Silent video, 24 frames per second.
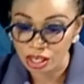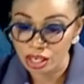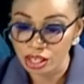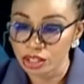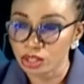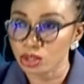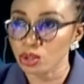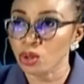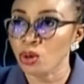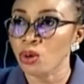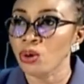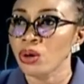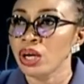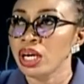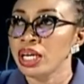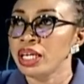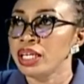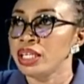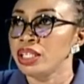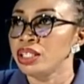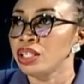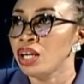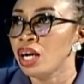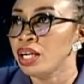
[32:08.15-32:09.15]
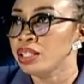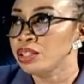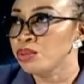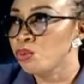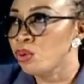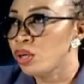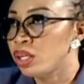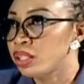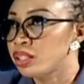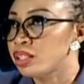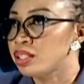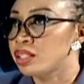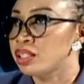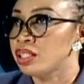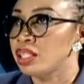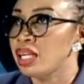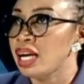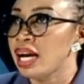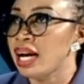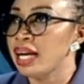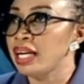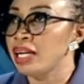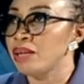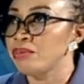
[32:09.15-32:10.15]
So, in other words, the
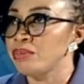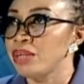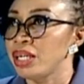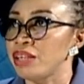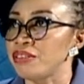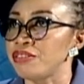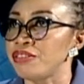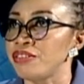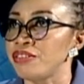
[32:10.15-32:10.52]
IMF